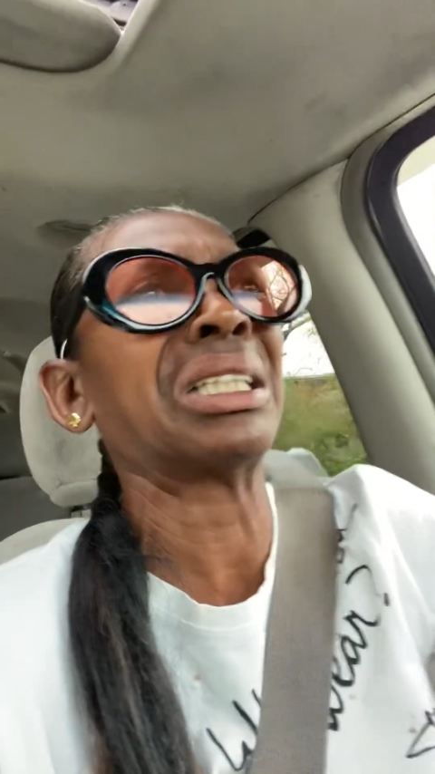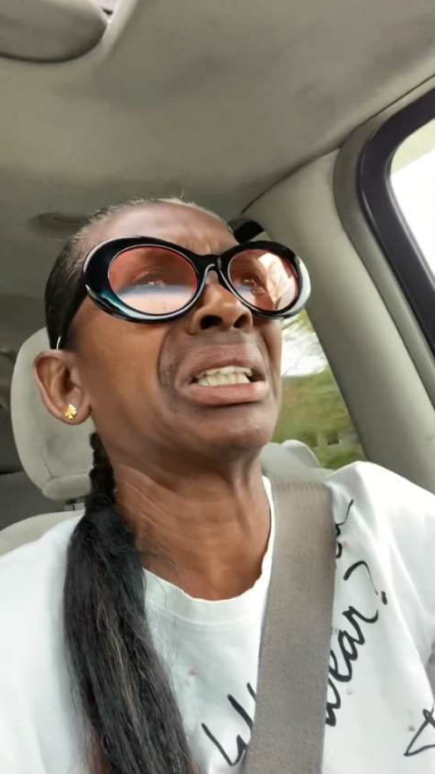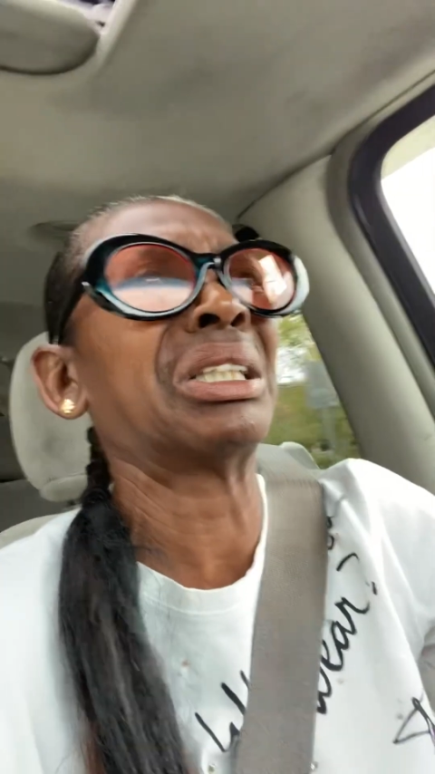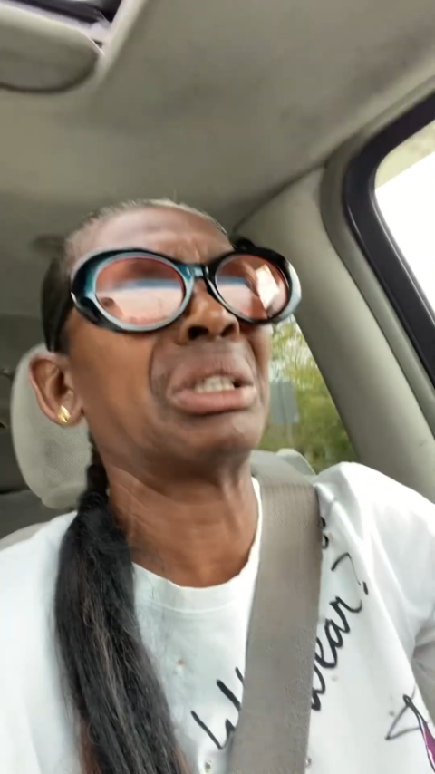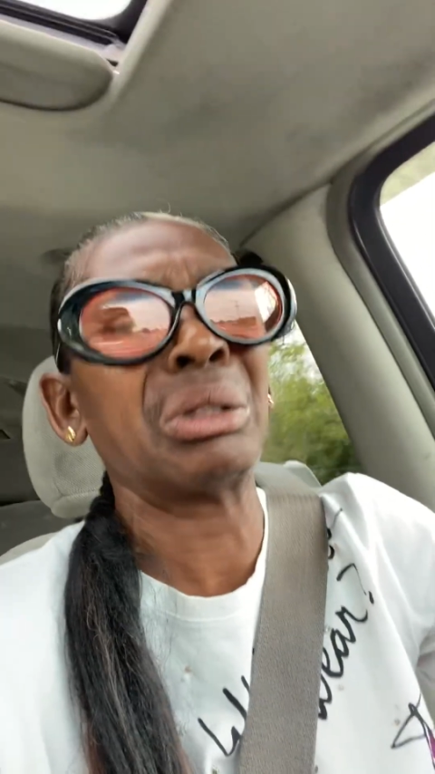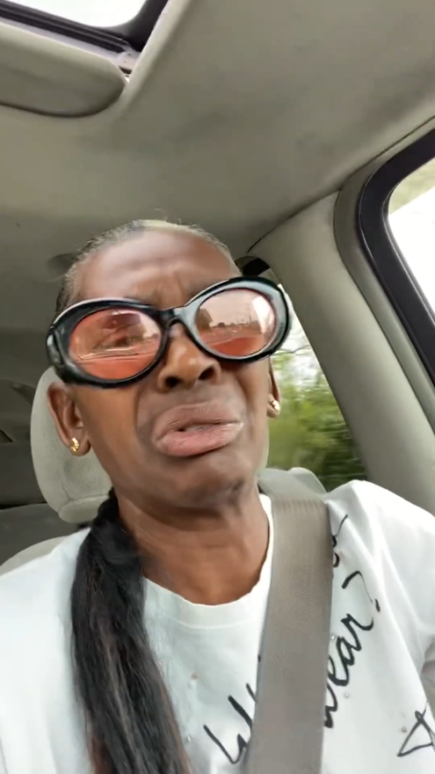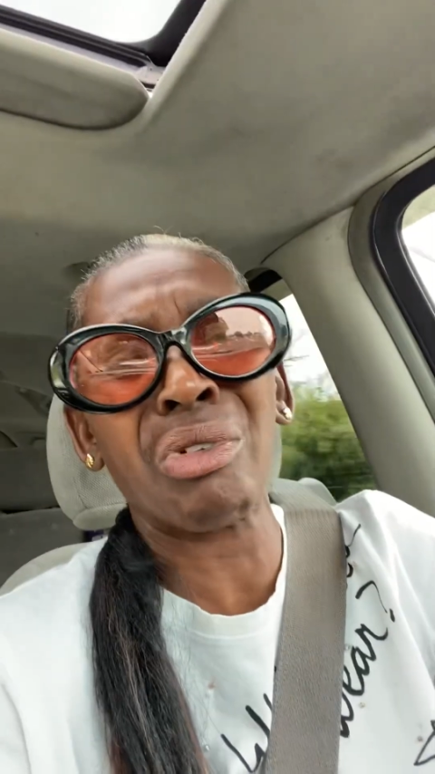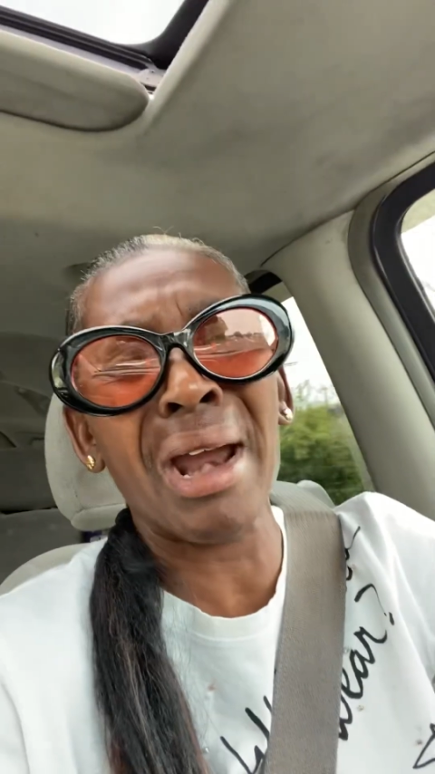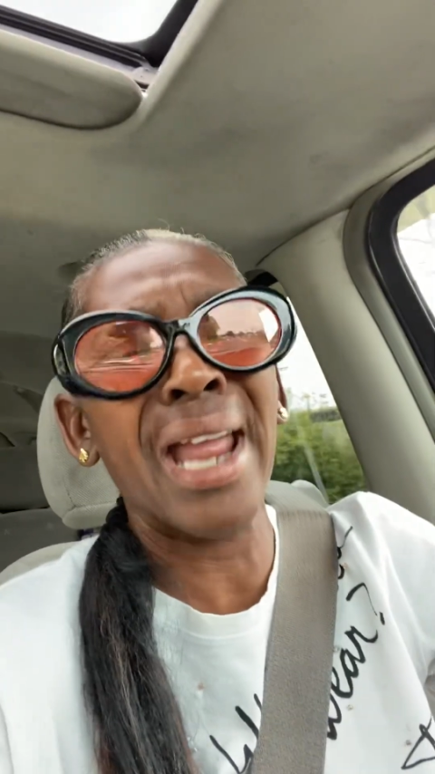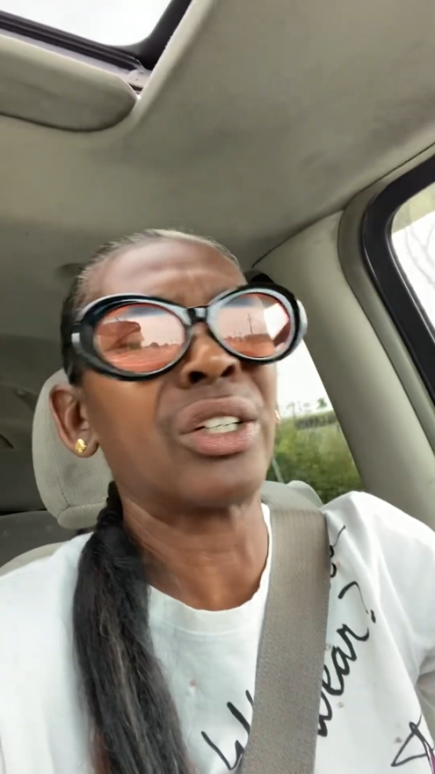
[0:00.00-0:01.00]
and
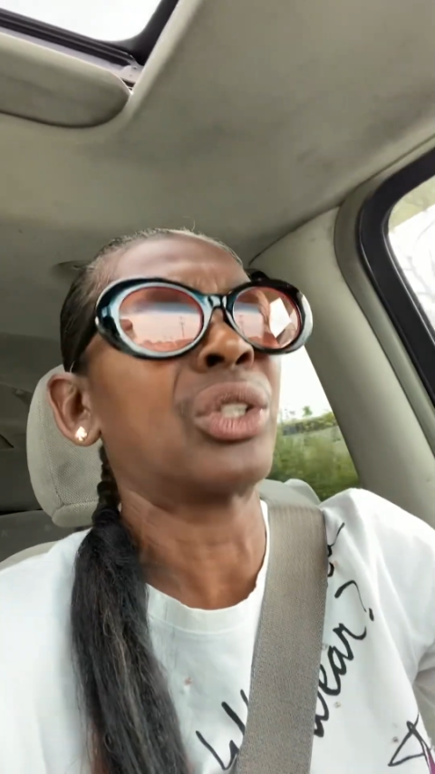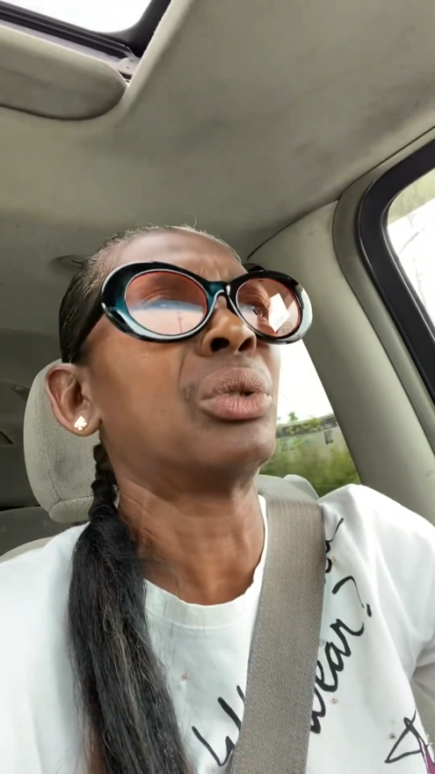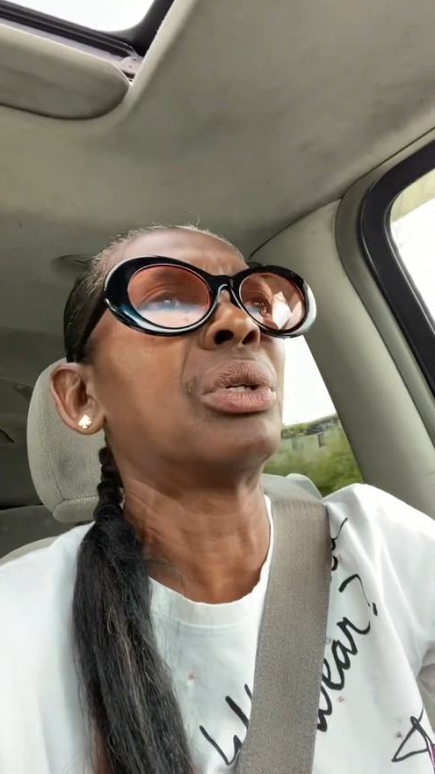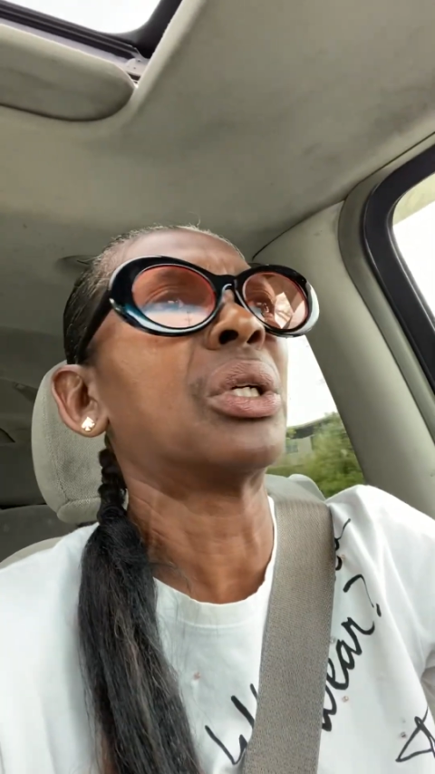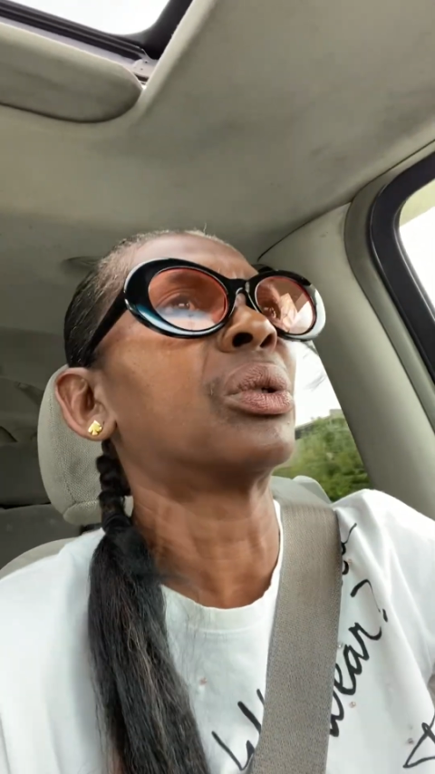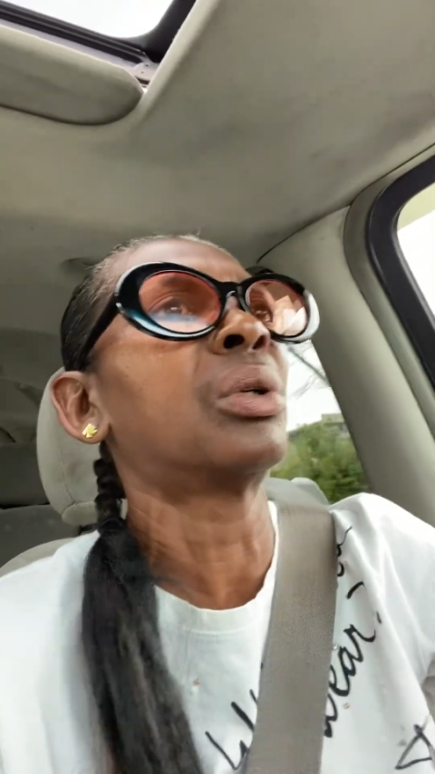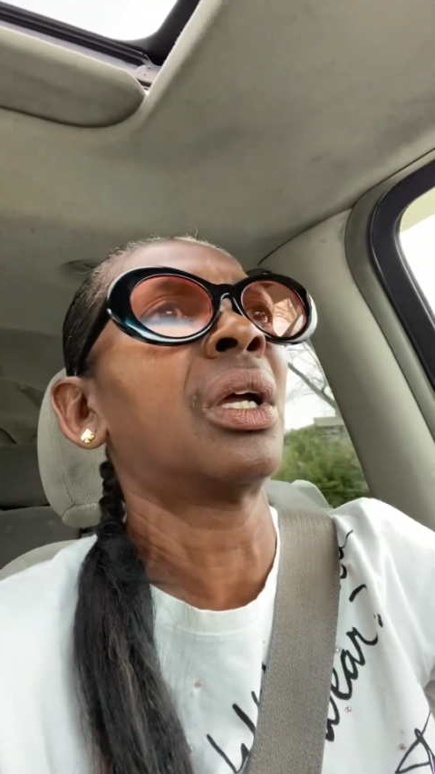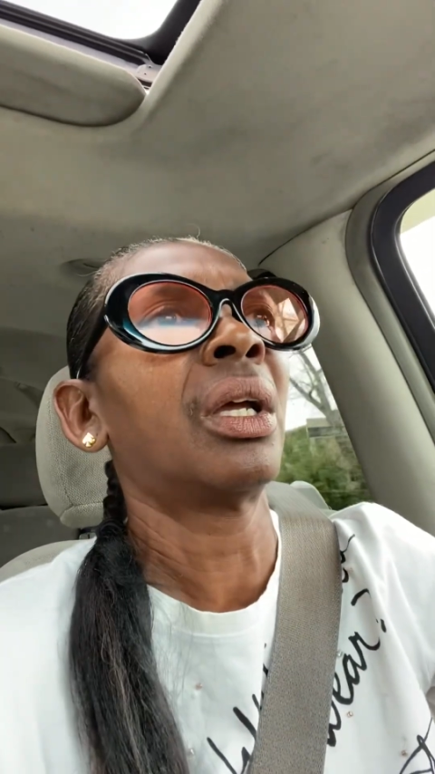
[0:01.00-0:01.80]
rat doo doo.